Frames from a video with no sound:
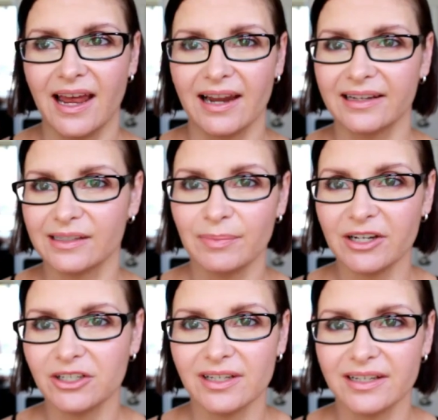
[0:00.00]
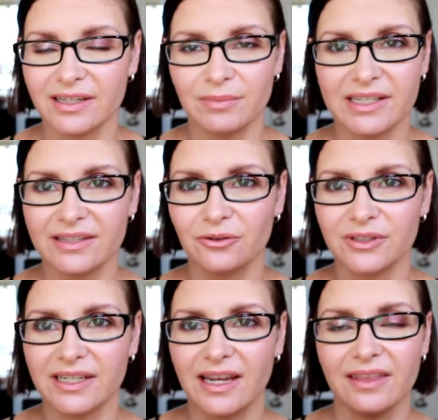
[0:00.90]
a little spatula to mix it all
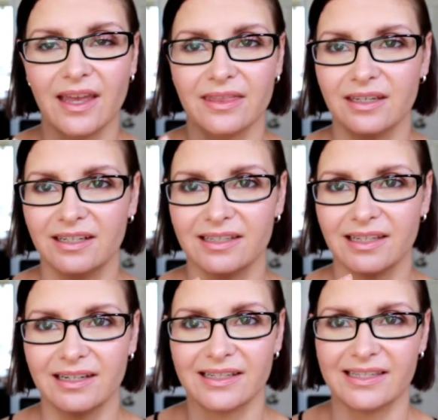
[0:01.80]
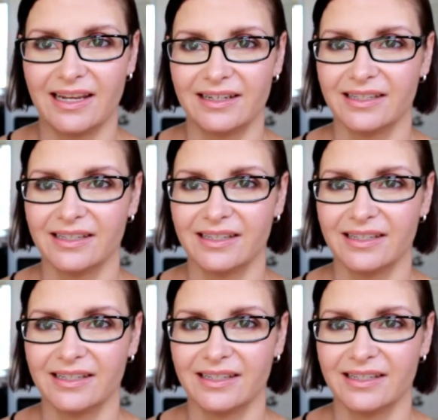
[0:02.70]
together, and then just let it set.